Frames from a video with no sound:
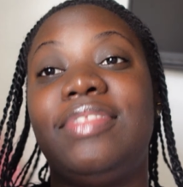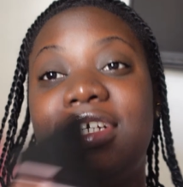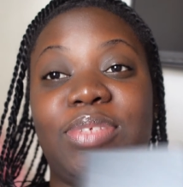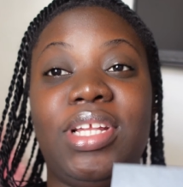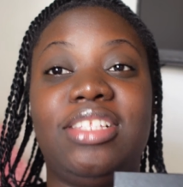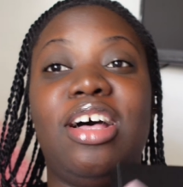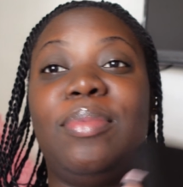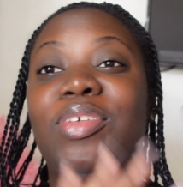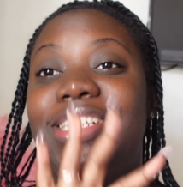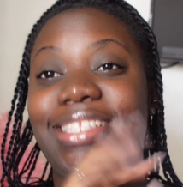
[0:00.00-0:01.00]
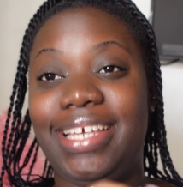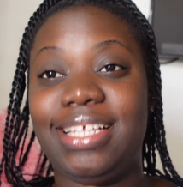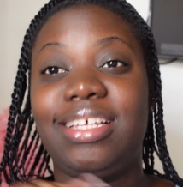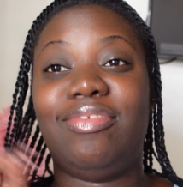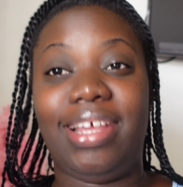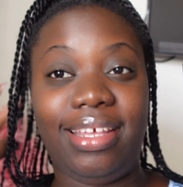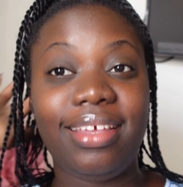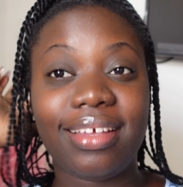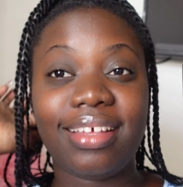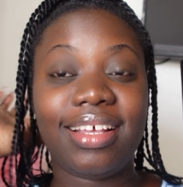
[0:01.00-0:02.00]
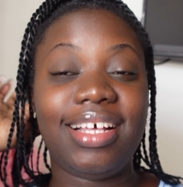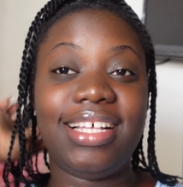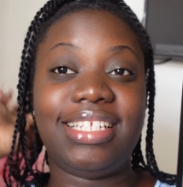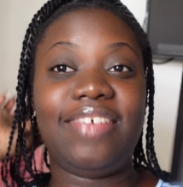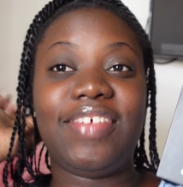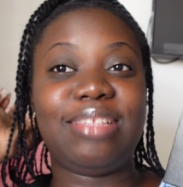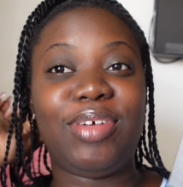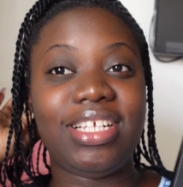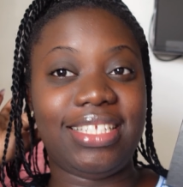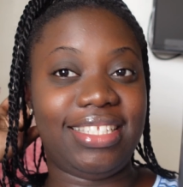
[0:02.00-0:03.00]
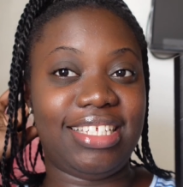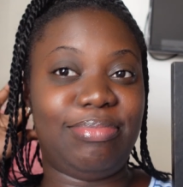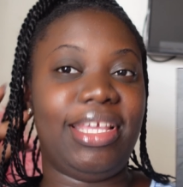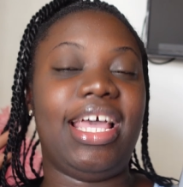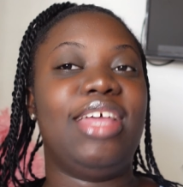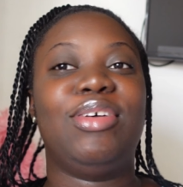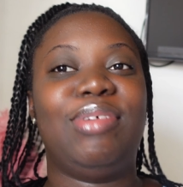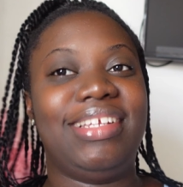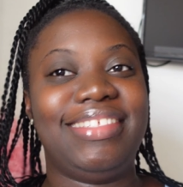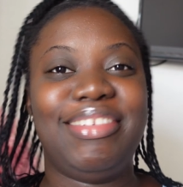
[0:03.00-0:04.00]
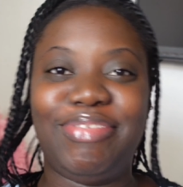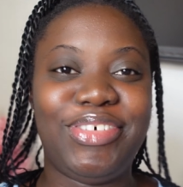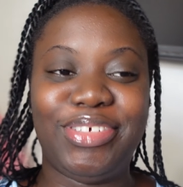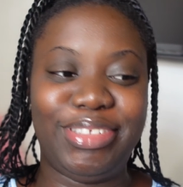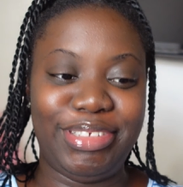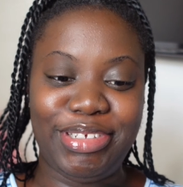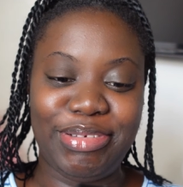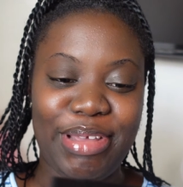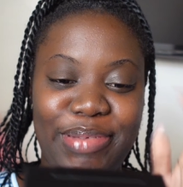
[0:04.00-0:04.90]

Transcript: Just want to talk about the size already, because if this box is this big, I don't want to see the phone, you know what I